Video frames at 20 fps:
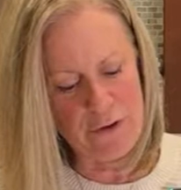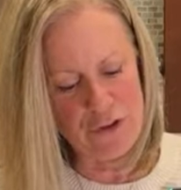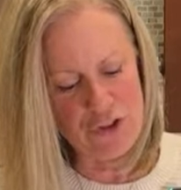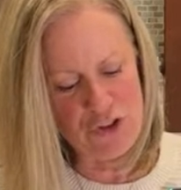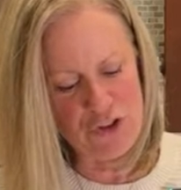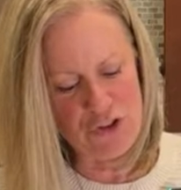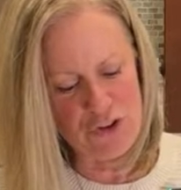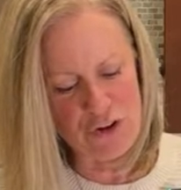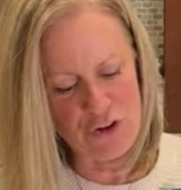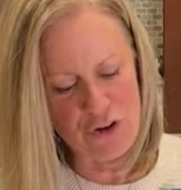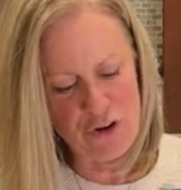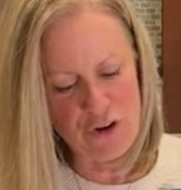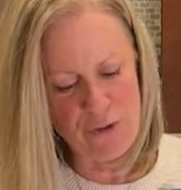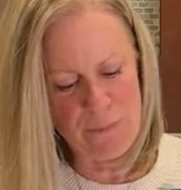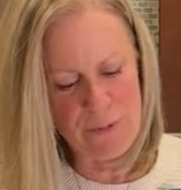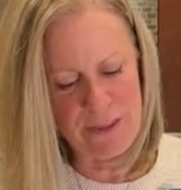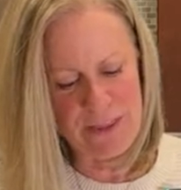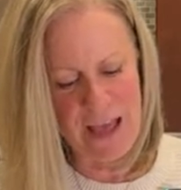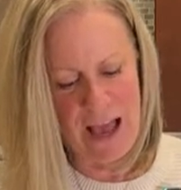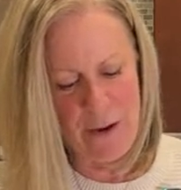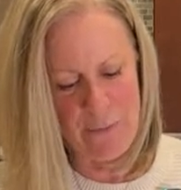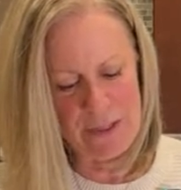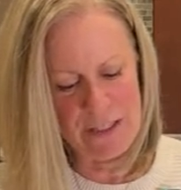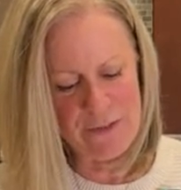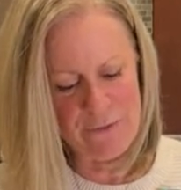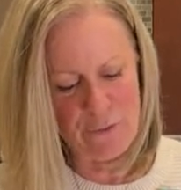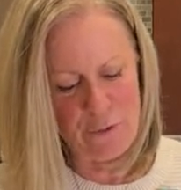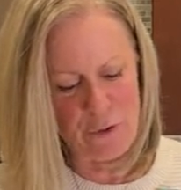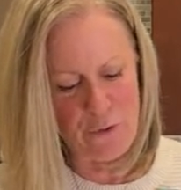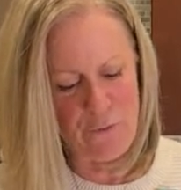sugar, but that was
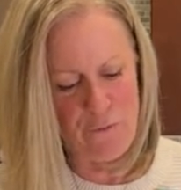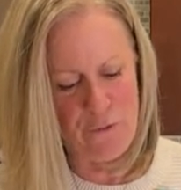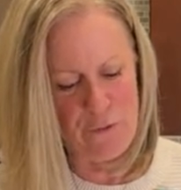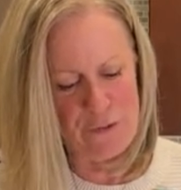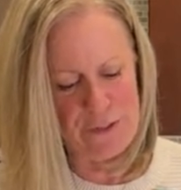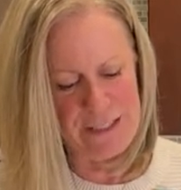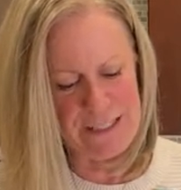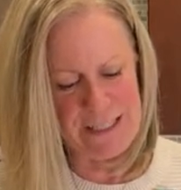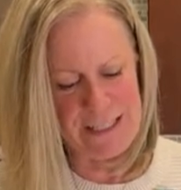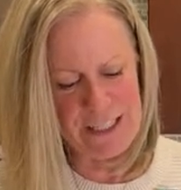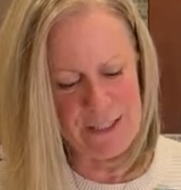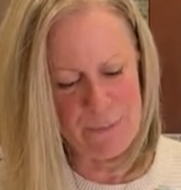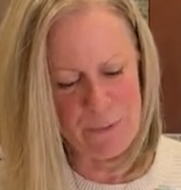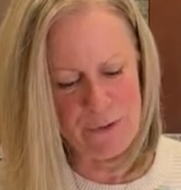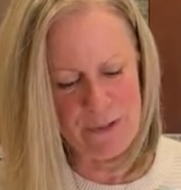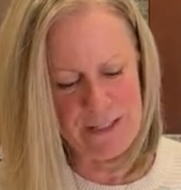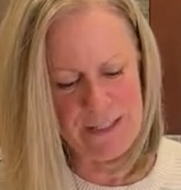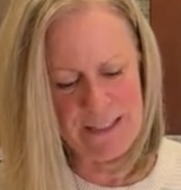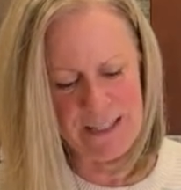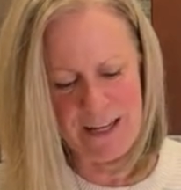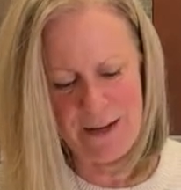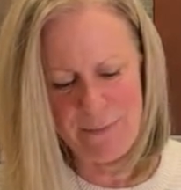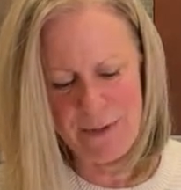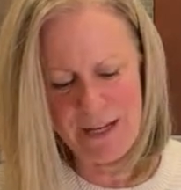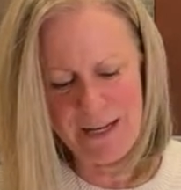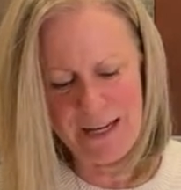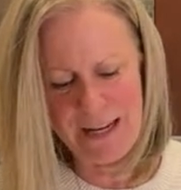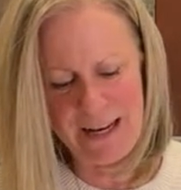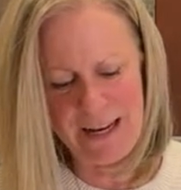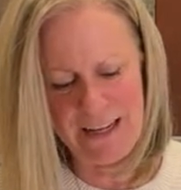for a full teaspoon of
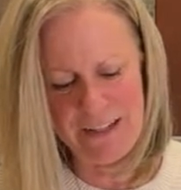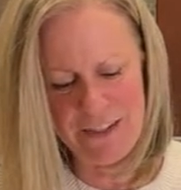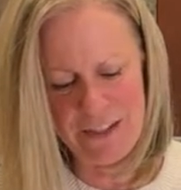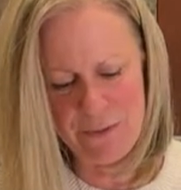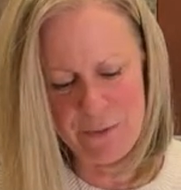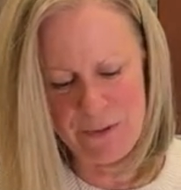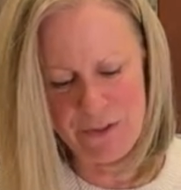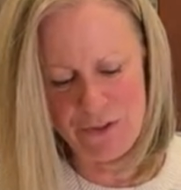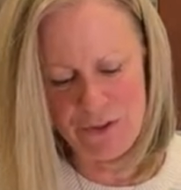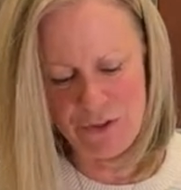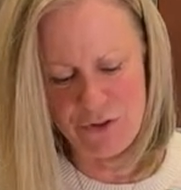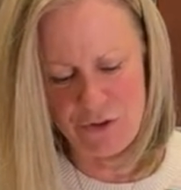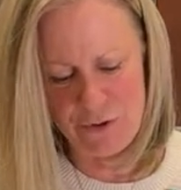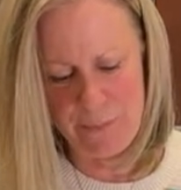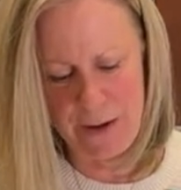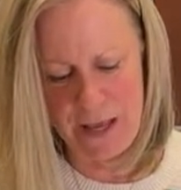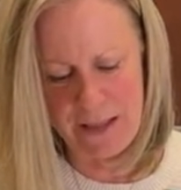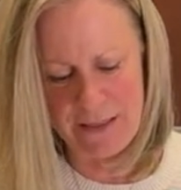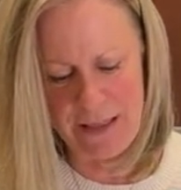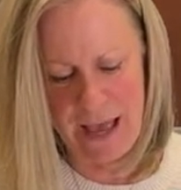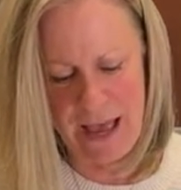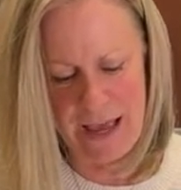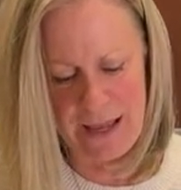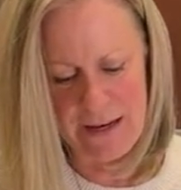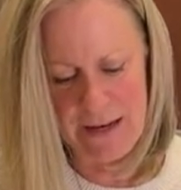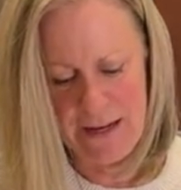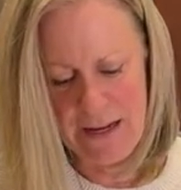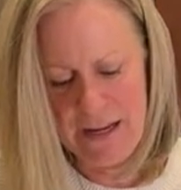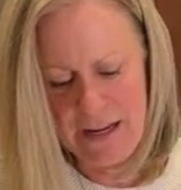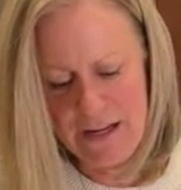cinnamon, and I just wasn't sure about that.
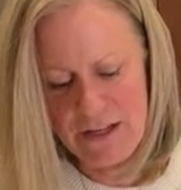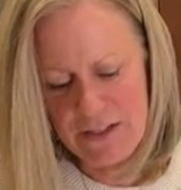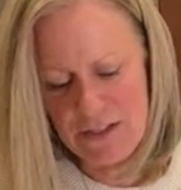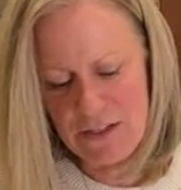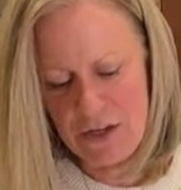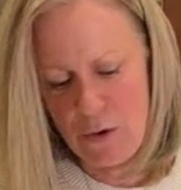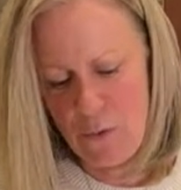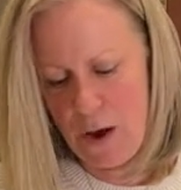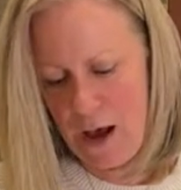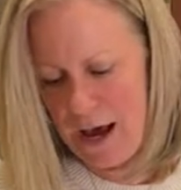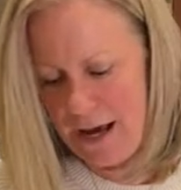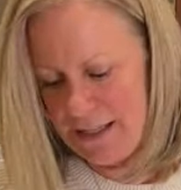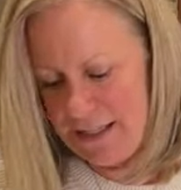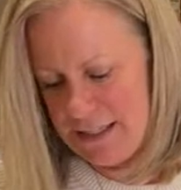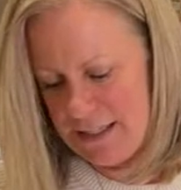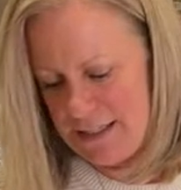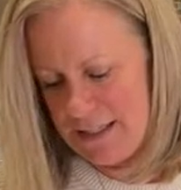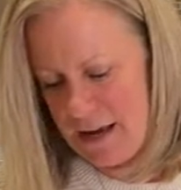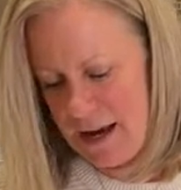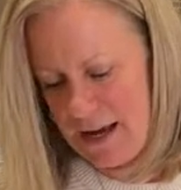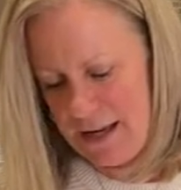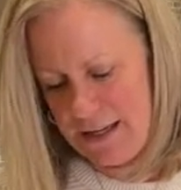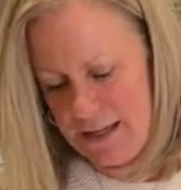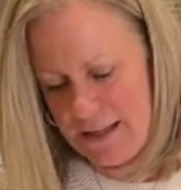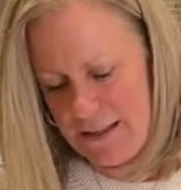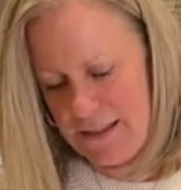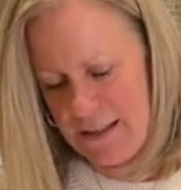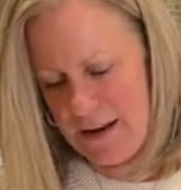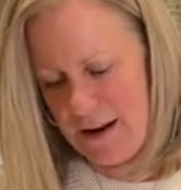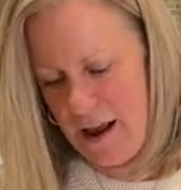So I
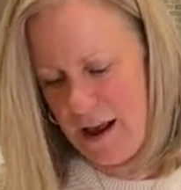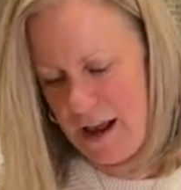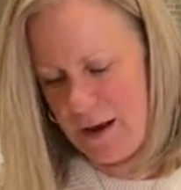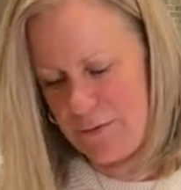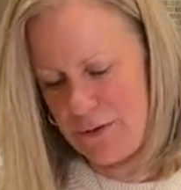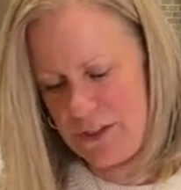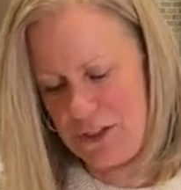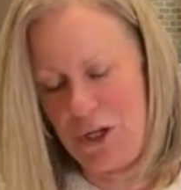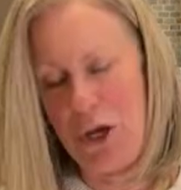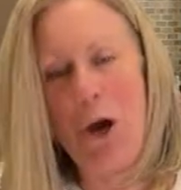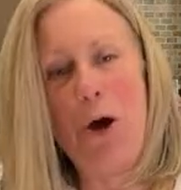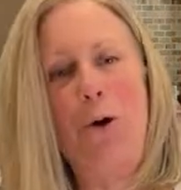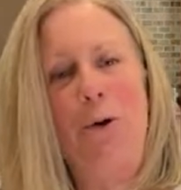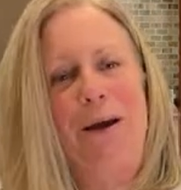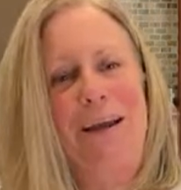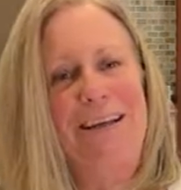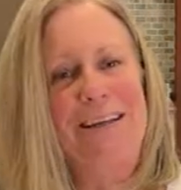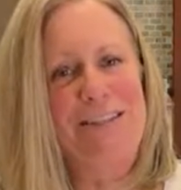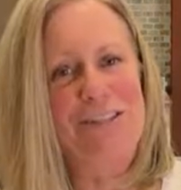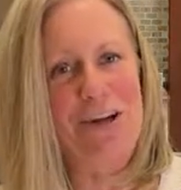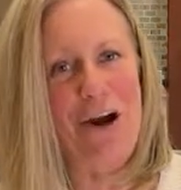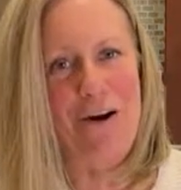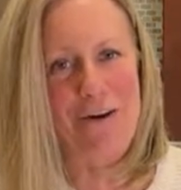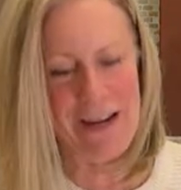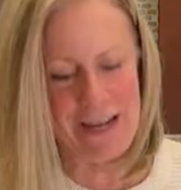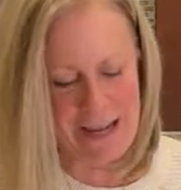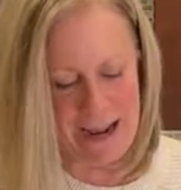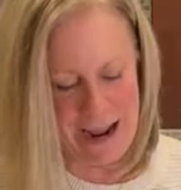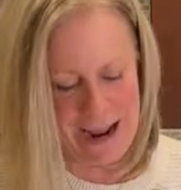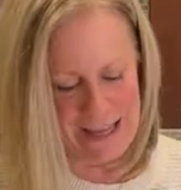decided that I was going, sorry
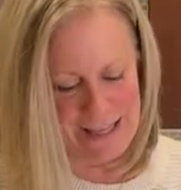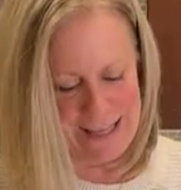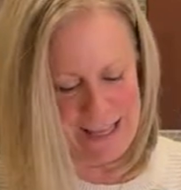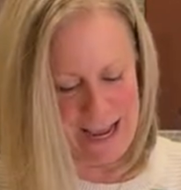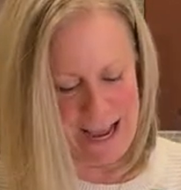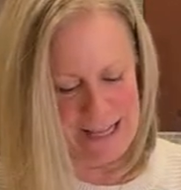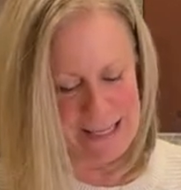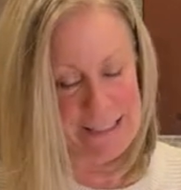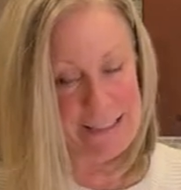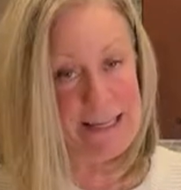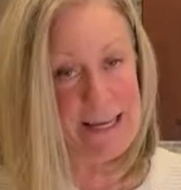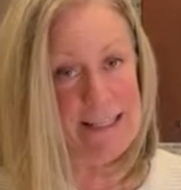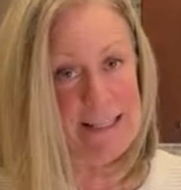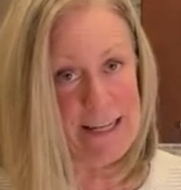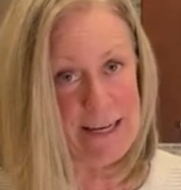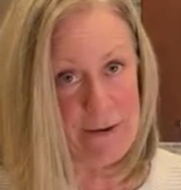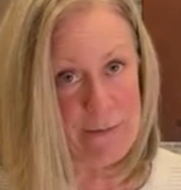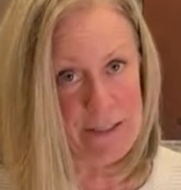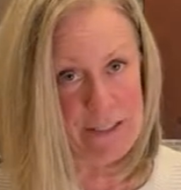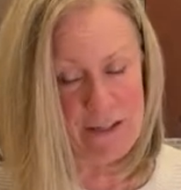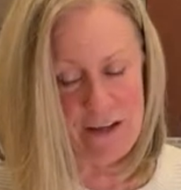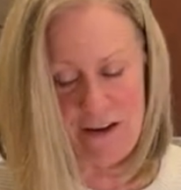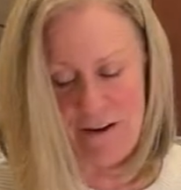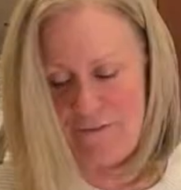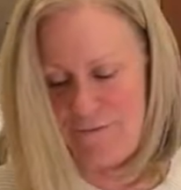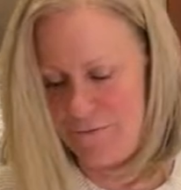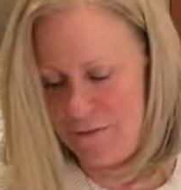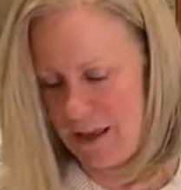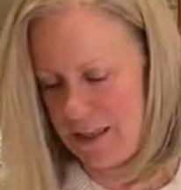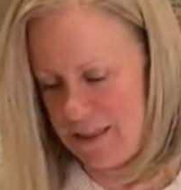Kylie, I decided that I was gonna,
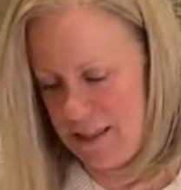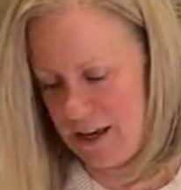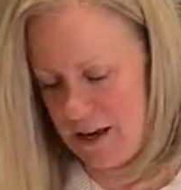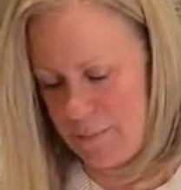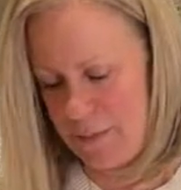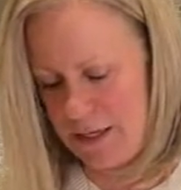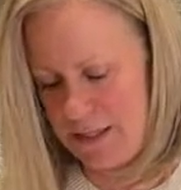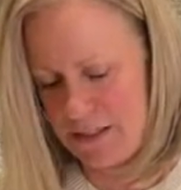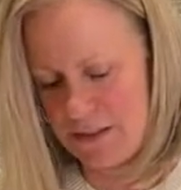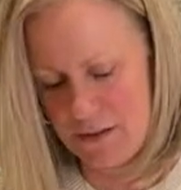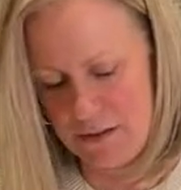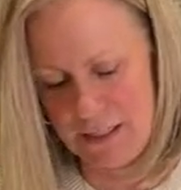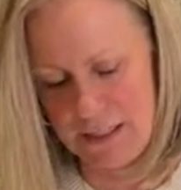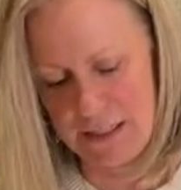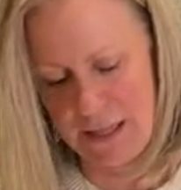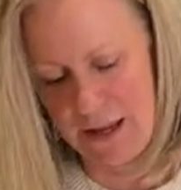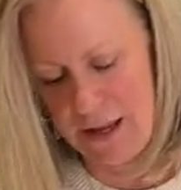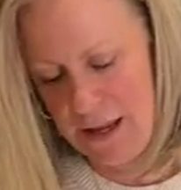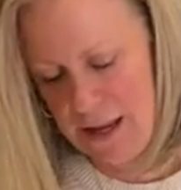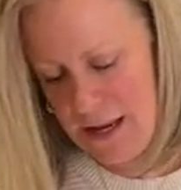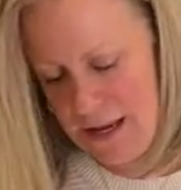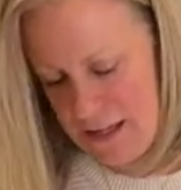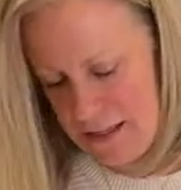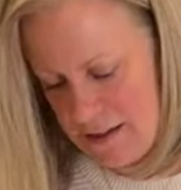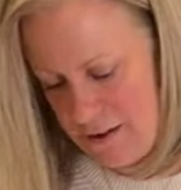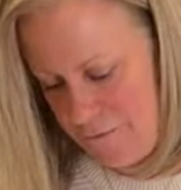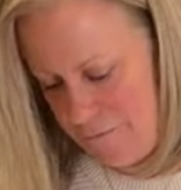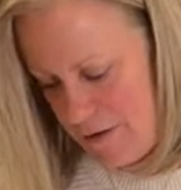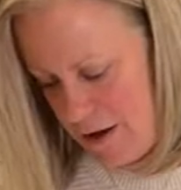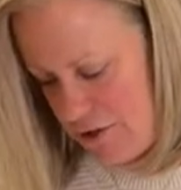I think I might still need that,
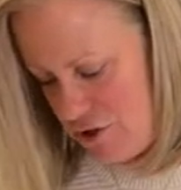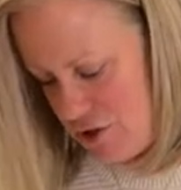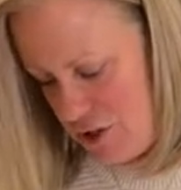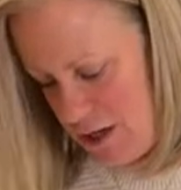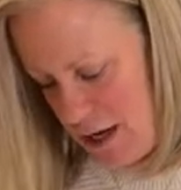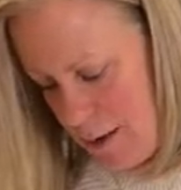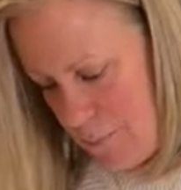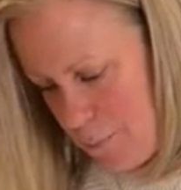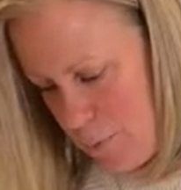to fudge it and